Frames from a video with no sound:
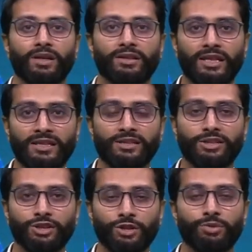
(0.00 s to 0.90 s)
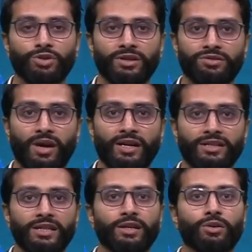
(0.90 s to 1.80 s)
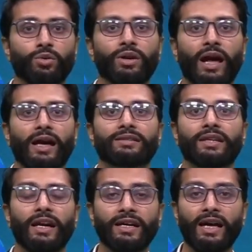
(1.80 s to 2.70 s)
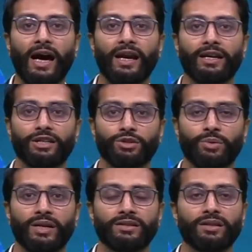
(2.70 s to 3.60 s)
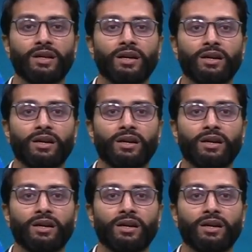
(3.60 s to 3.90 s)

This distribution strategy, known as indirect issuance,